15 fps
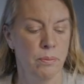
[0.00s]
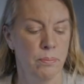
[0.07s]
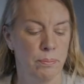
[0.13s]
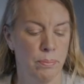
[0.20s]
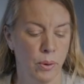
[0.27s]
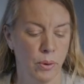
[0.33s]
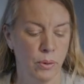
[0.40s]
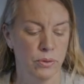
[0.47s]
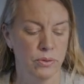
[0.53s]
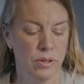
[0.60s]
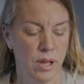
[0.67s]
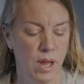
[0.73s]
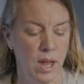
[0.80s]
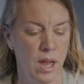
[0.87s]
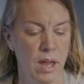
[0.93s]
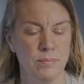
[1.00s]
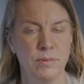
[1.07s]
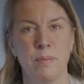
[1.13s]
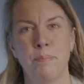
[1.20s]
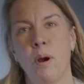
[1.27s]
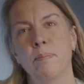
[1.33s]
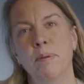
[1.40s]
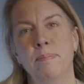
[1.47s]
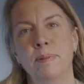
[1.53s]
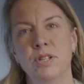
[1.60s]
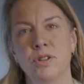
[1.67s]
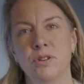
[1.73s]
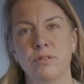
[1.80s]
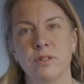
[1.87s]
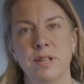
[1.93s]
but you probably
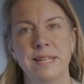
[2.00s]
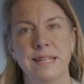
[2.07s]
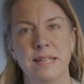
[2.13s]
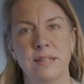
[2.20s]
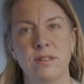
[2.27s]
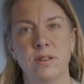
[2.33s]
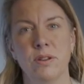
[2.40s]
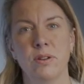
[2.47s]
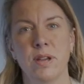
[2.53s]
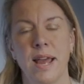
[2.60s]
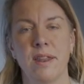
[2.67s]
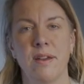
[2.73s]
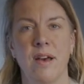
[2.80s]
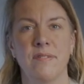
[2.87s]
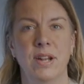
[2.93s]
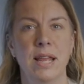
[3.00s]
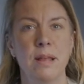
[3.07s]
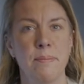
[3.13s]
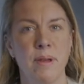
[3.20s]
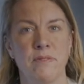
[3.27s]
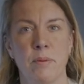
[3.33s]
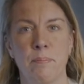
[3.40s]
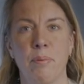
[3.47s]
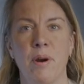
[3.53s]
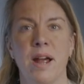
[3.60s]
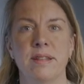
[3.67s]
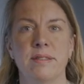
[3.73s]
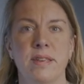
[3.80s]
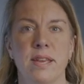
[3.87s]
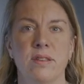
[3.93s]
just need to kind of have a little bit of a
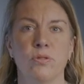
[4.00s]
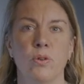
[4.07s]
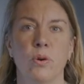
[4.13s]
practice